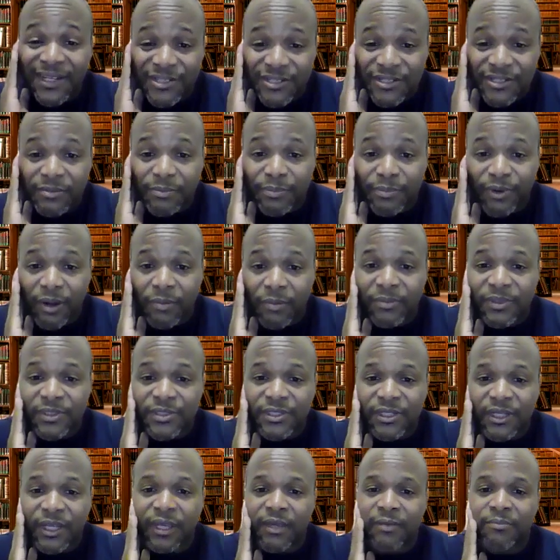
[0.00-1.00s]
into the
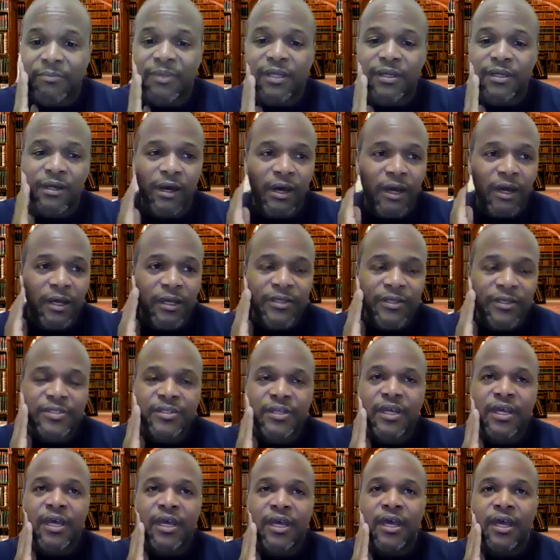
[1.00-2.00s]
promised land
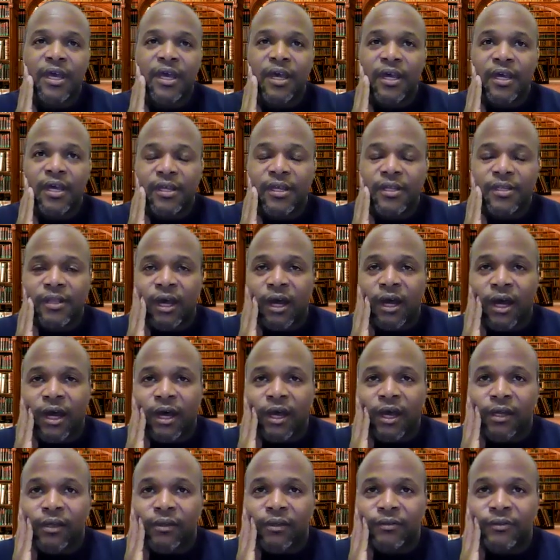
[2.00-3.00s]
because
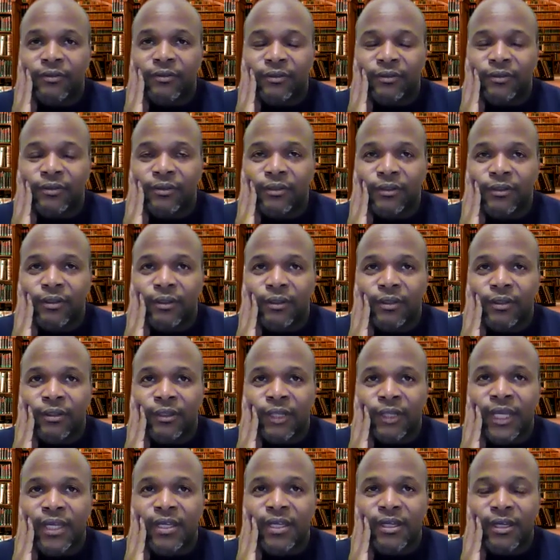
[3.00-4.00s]

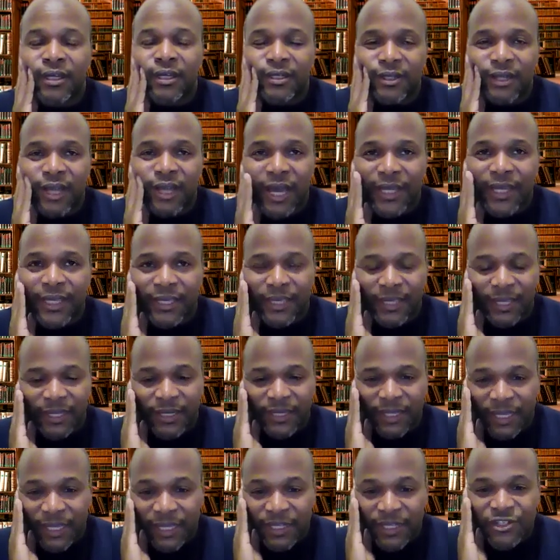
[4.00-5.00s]
they could not
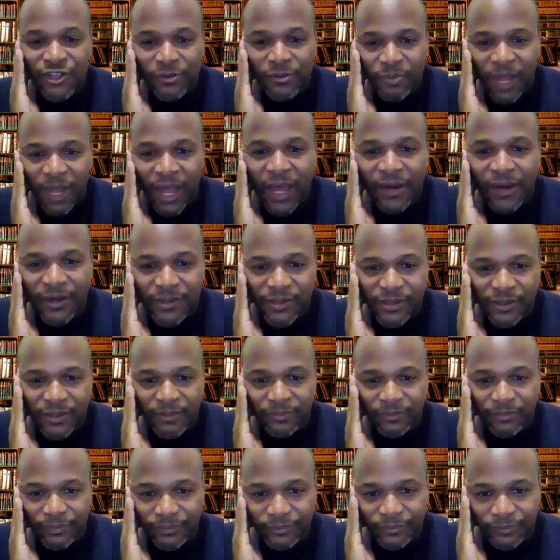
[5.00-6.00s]
get Egypt out of them.